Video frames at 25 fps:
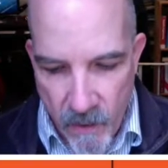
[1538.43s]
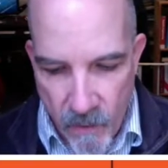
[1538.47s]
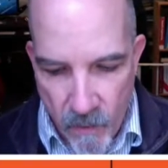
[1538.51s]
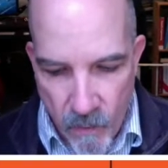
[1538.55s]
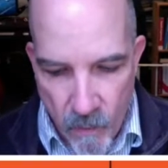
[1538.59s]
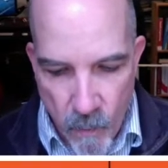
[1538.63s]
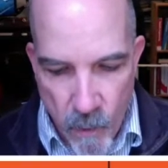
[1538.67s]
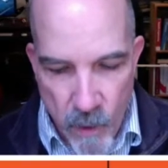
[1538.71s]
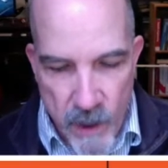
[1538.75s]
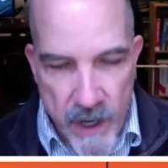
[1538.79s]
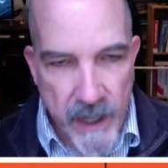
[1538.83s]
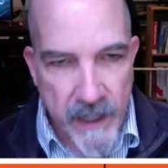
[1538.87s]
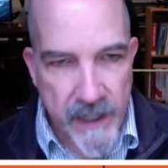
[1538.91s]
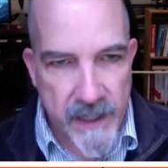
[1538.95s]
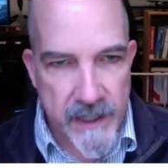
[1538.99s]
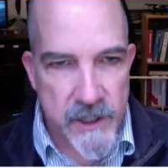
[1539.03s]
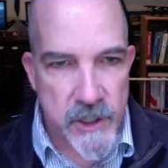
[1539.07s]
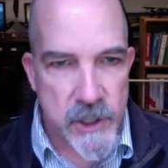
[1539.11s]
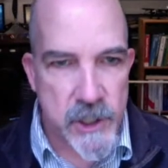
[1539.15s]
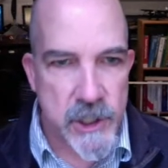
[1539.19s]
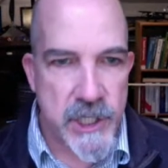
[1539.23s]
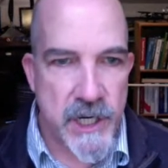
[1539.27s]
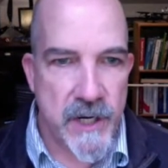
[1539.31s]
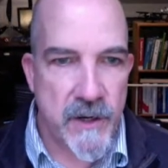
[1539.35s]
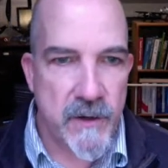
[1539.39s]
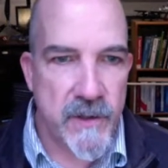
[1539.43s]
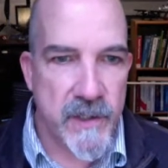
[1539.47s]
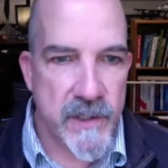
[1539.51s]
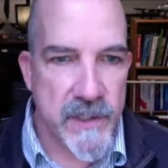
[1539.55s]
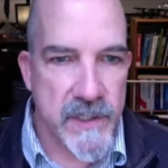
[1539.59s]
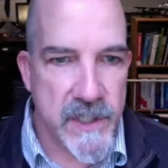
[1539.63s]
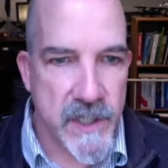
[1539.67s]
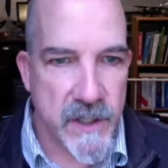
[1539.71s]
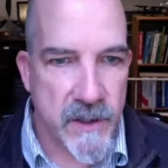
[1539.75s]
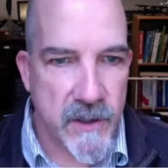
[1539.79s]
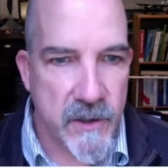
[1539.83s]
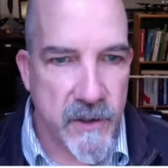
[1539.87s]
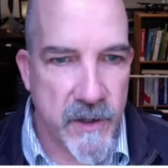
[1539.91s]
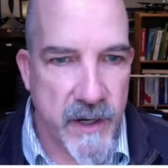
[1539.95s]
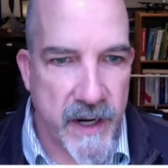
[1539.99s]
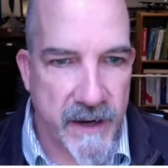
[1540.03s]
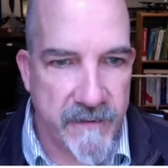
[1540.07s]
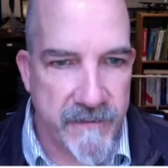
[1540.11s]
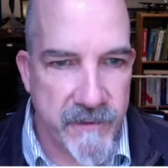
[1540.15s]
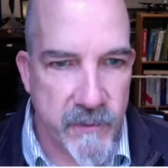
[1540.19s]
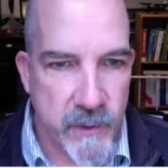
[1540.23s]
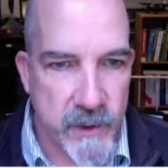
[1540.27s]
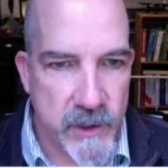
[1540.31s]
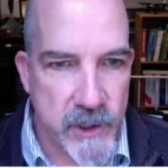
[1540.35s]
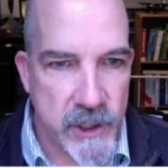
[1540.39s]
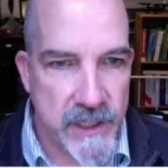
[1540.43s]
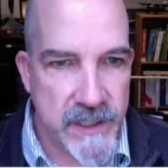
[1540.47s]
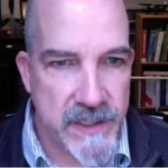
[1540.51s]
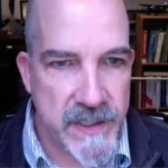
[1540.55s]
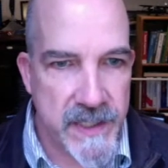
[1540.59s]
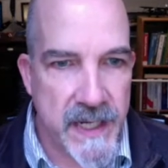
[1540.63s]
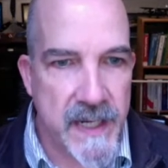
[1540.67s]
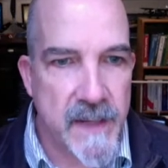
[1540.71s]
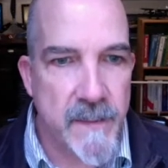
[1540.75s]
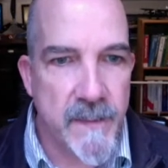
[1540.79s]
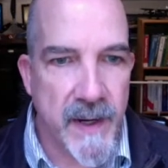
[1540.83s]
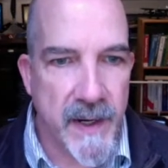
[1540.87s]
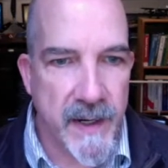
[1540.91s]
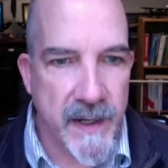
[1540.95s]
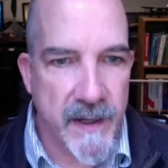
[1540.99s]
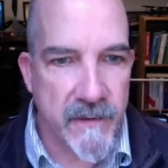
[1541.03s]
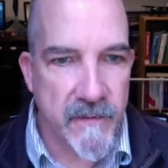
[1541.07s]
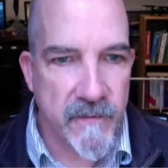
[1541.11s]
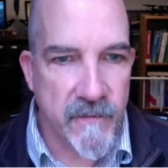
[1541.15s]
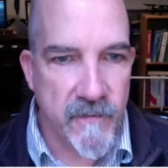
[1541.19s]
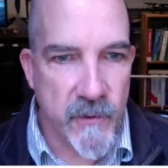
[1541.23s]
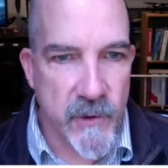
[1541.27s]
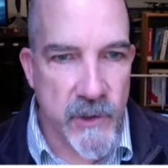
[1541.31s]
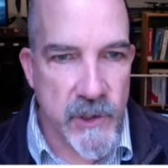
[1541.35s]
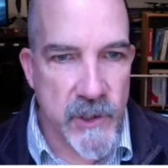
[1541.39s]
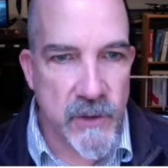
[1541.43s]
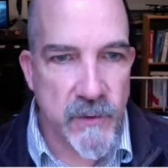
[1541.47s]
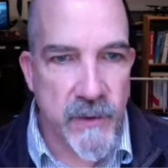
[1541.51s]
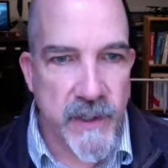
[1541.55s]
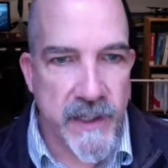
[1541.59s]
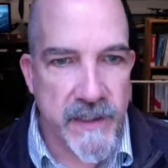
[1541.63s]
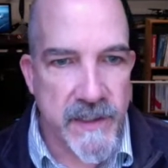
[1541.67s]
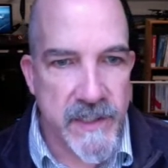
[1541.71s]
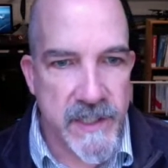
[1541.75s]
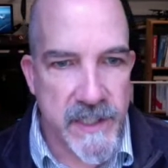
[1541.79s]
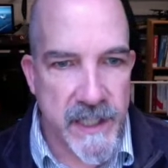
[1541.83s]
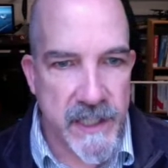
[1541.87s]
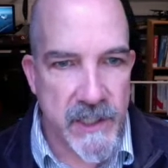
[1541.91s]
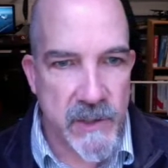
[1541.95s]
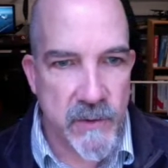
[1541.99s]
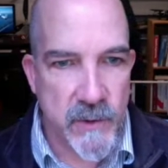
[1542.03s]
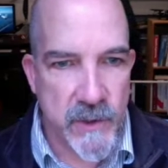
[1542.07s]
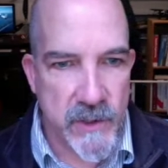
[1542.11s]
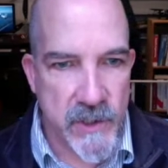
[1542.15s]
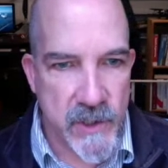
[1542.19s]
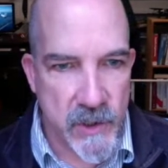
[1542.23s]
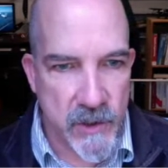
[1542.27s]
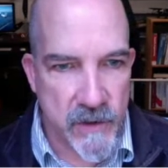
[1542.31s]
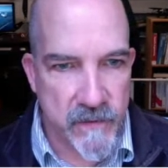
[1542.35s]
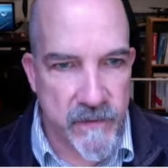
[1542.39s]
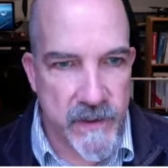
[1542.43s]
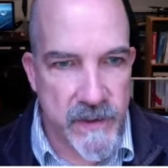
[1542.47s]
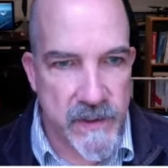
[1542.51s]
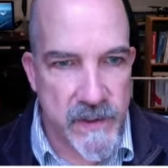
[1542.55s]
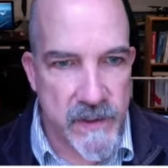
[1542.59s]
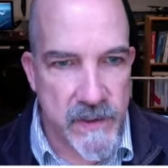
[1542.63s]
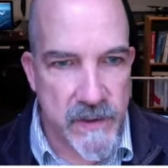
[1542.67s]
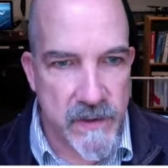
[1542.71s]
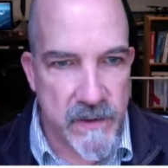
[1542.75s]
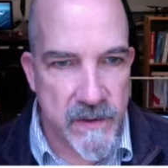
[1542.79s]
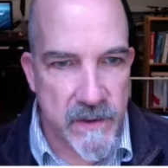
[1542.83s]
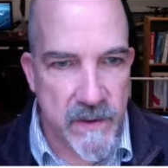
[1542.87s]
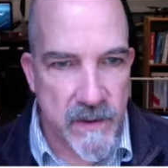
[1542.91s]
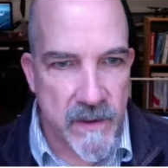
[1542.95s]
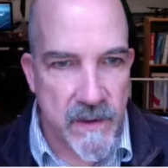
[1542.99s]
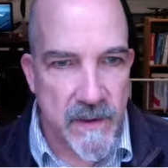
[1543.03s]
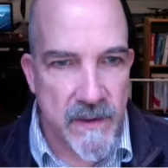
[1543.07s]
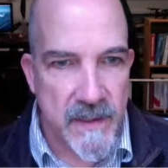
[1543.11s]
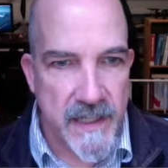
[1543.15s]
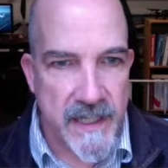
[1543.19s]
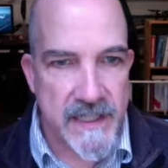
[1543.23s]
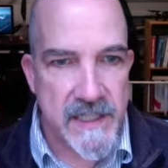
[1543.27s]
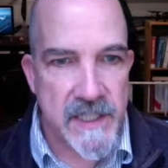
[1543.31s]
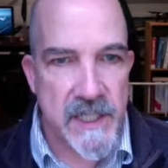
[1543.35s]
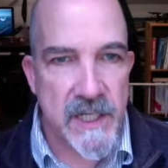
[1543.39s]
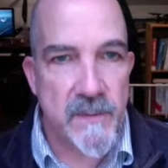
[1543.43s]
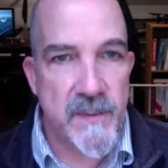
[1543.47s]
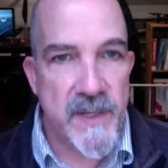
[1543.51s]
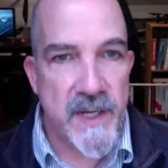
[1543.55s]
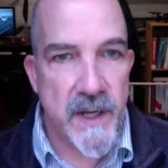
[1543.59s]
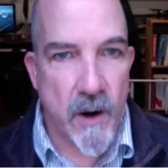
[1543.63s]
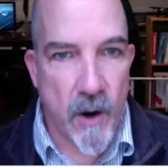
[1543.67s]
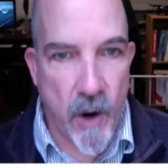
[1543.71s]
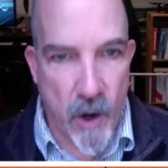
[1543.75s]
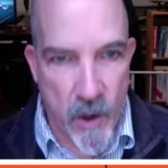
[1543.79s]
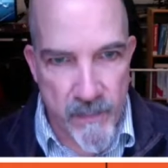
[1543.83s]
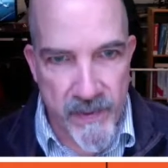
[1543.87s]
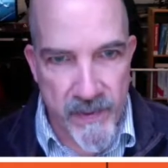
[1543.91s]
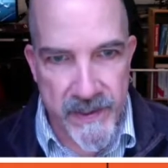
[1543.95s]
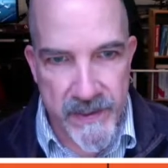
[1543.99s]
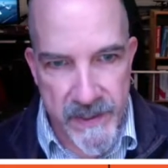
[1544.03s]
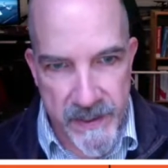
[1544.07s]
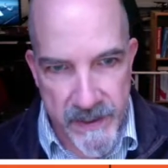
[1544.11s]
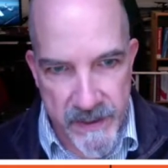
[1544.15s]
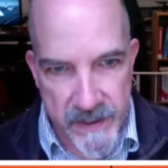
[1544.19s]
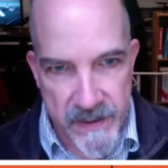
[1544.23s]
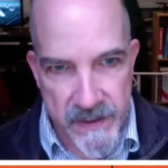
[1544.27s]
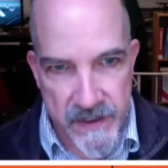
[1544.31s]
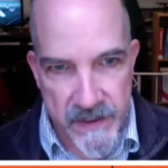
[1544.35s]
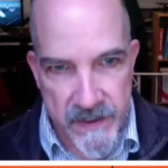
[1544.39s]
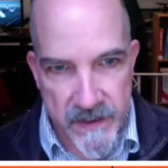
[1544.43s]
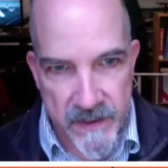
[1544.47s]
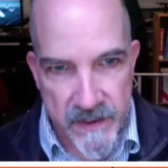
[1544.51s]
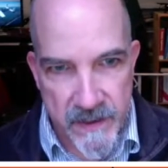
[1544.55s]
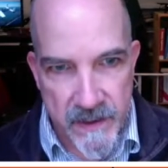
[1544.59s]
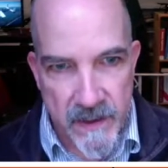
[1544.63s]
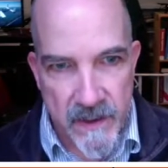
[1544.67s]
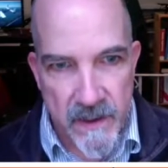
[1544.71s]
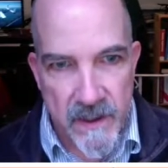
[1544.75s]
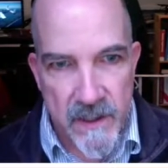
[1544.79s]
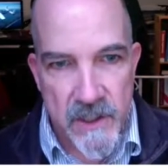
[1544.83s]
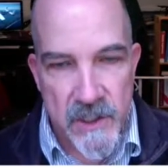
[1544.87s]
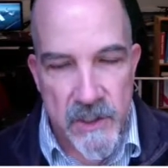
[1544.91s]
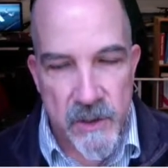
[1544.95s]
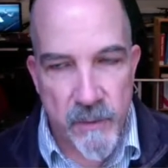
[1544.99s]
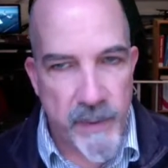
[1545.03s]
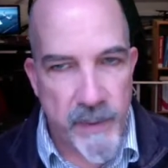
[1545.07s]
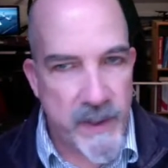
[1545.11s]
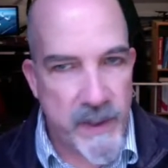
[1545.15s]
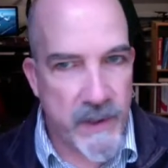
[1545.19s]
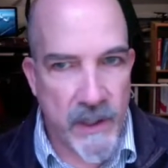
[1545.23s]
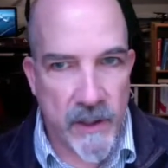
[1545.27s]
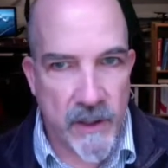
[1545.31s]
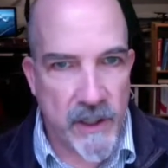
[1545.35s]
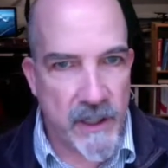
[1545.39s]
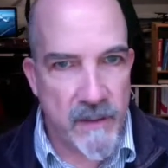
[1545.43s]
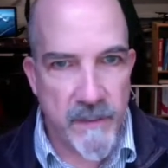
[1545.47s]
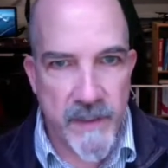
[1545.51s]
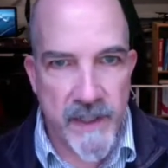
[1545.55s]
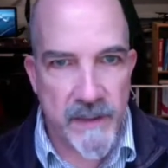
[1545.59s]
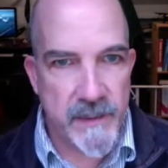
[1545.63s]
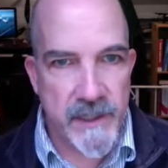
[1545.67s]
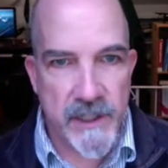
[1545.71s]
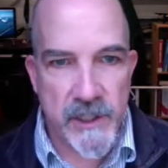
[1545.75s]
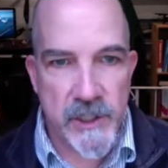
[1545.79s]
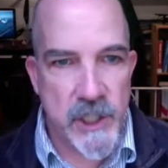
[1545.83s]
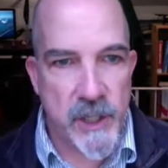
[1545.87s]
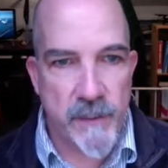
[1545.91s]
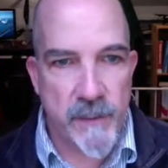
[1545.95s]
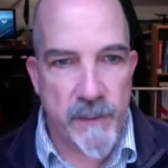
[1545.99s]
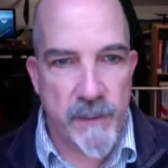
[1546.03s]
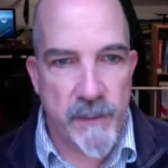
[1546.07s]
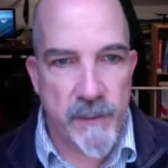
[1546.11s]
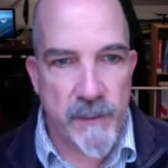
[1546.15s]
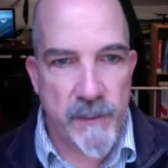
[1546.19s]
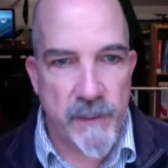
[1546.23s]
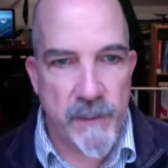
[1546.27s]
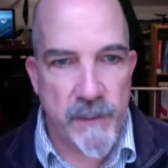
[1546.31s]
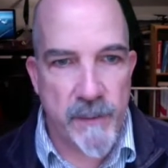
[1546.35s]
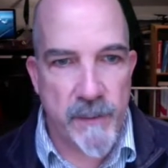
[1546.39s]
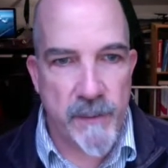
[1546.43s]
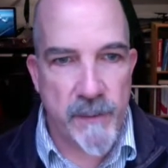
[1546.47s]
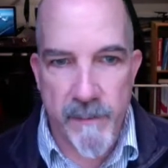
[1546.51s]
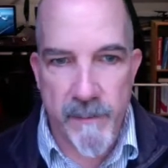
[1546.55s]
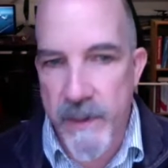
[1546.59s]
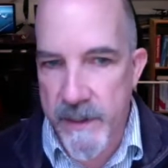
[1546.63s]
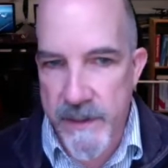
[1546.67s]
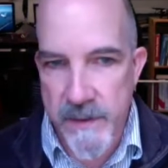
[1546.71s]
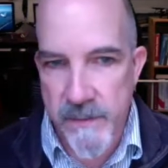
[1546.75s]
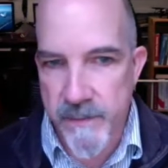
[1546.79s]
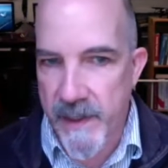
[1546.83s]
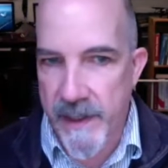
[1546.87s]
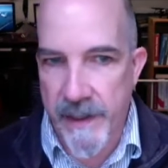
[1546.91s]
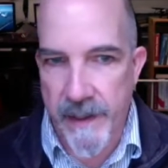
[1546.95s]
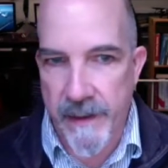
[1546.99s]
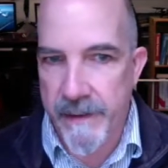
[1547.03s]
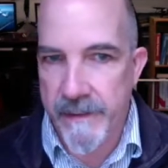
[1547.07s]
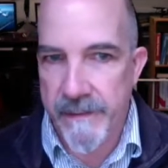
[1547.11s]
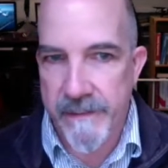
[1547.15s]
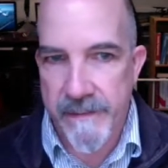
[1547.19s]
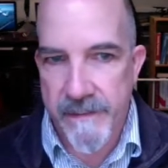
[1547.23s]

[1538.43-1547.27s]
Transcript: we're not going to share this aircraft with just anybody for doing scheduled service. That's going to be our business. So people aren't going to be able to jump in and compete with us, Mike.